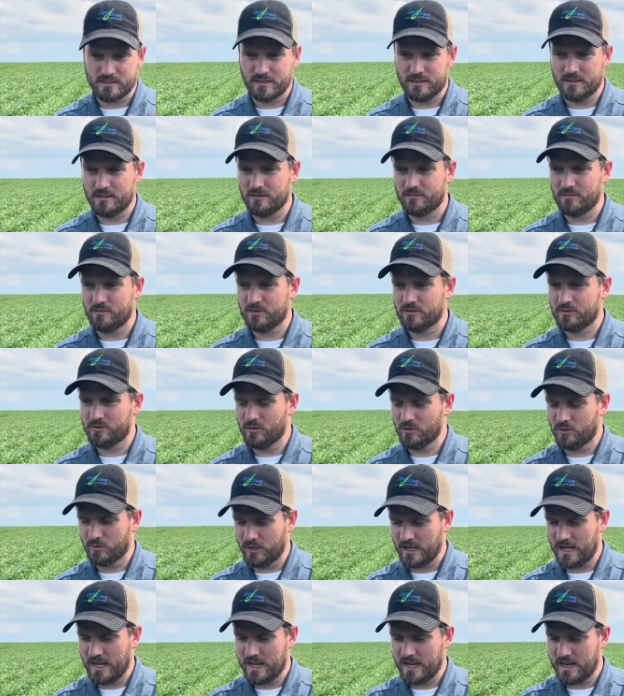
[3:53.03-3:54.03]
uh,
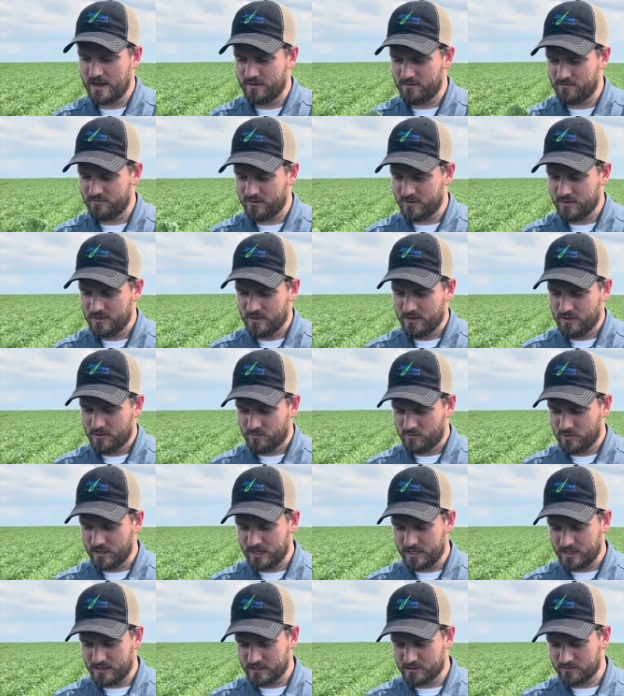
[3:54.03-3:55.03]
don't have
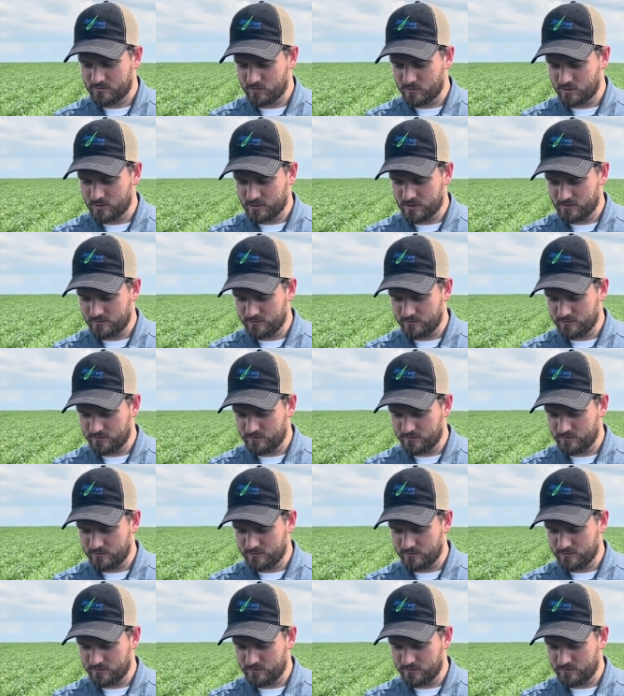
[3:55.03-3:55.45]
ratings for it